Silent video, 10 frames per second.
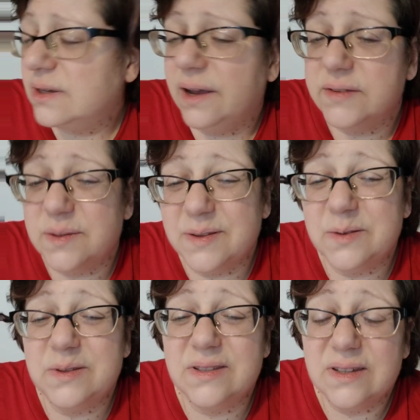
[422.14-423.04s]
still have some of
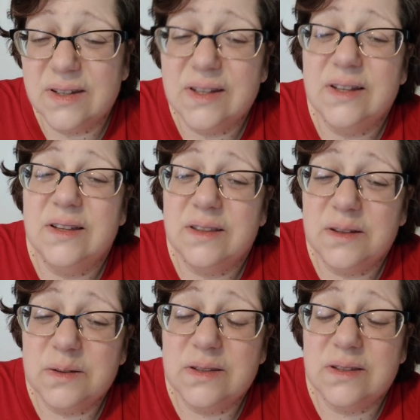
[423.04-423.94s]
those
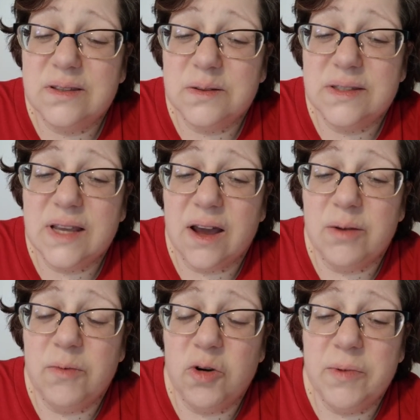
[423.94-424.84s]

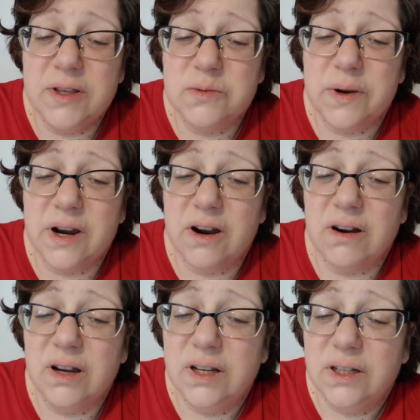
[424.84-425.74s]
down moments
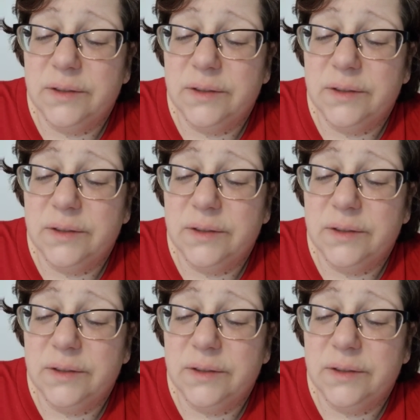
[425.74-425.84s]
where,